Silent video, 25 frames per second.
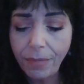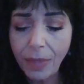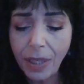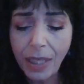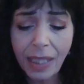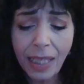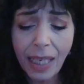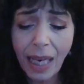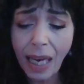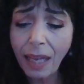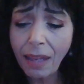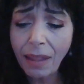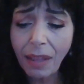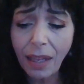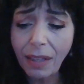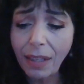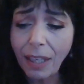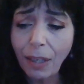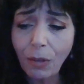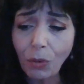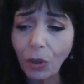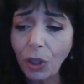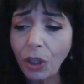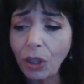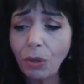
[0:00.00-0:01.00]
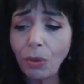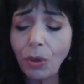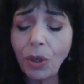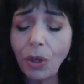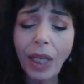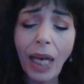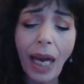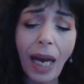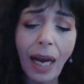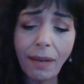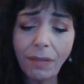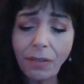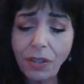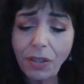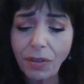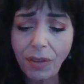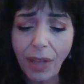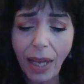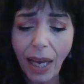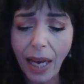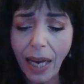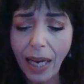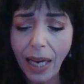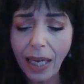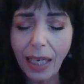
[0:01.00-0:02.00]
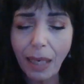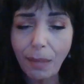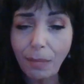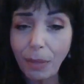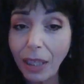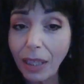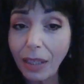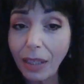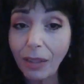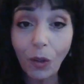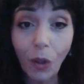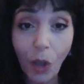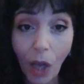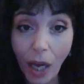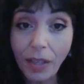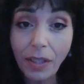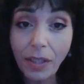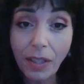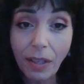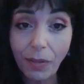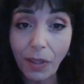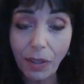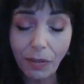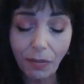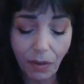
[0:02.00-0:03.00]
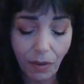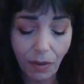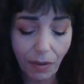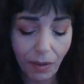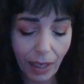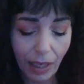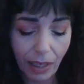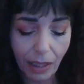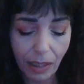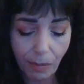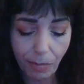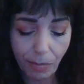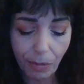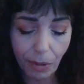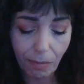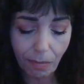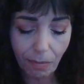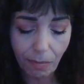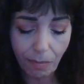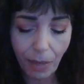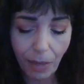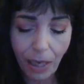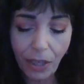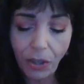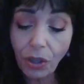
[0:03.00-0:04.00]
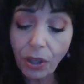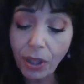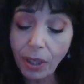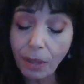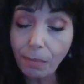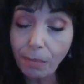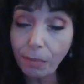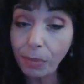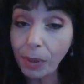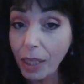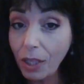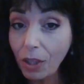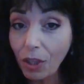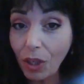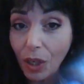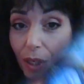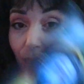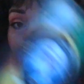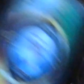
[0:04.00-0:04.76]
death, and then renewal after that. I mean, lots of different things, but major completion